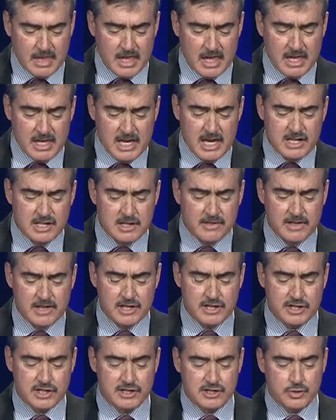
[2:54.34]
Each of
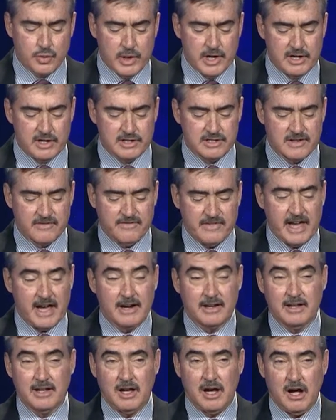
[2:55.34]
this year's winners, in
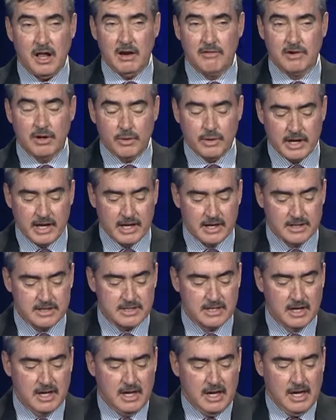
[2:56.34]
fact, all our road hands,
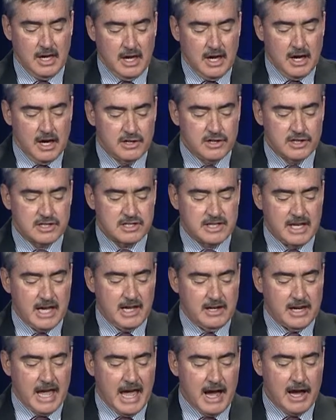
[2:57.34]

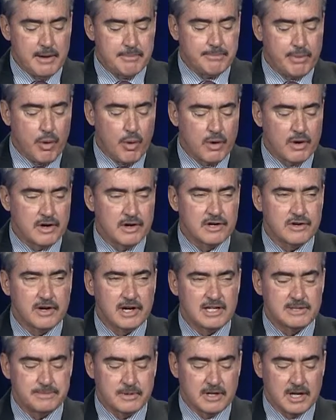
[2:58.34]
understand how important
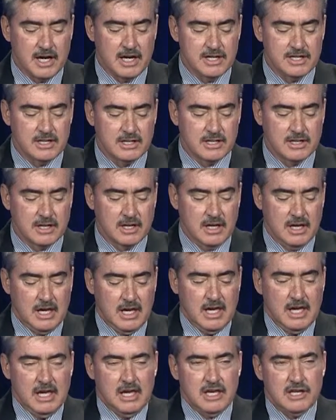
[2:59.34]
transportation
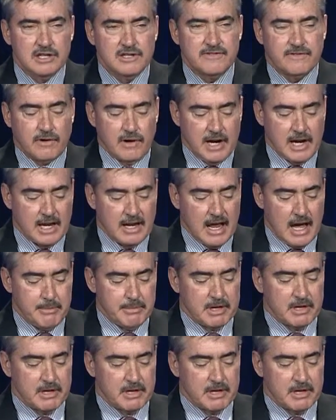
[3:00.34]
is for economic